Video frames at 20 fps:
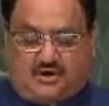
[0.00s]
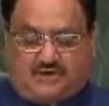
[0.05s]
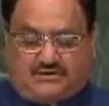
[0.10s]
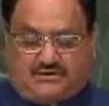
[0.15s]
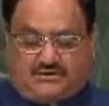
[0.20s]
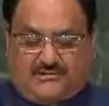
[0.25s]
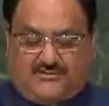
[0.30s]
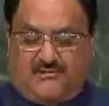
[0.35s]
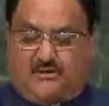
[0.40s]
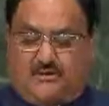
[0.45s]

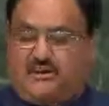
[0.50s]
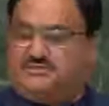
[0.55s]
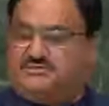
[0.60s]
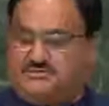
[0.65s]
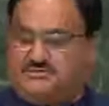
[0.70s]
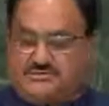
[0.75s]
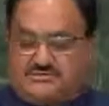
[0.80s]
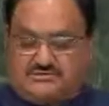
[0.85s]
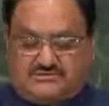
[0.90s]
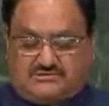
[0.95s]
on the
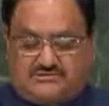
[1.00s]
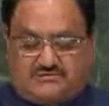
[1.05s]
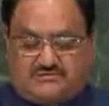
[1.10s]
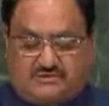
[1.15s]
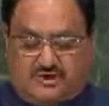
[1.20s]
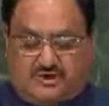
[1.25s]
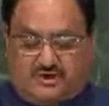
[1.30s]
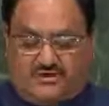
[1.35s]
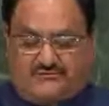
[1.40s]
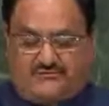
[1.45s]
importance
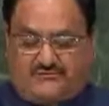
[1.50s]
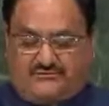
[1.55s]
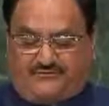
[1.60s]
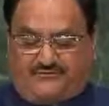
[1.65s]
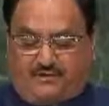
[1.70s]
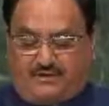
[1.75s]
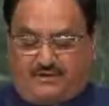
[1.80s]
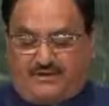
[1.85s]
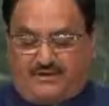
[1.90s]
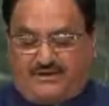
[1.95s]
of
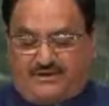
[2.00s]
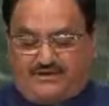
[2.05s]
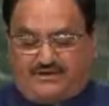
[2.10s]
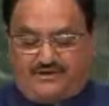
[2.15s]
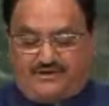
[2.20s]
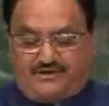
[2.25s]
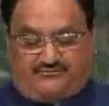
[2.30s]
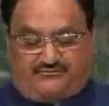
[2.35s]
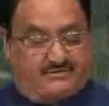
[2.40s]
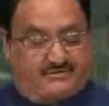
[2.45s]

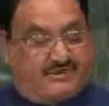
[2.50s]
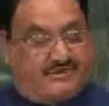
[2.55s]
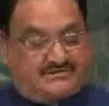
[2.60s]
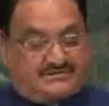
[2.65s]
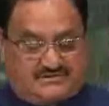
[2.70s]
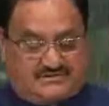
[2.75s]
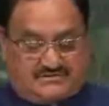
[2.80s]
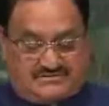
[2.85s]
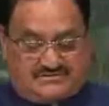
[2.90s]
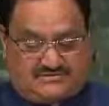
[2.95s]
affordability of
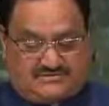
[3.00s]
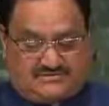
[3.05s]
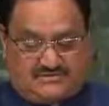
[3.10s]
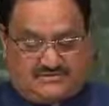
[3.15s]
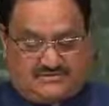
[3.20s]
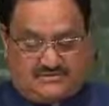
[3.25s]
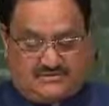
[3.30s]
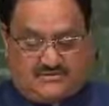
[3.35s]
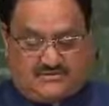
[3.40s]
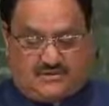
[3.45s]

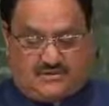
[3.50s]
medicines.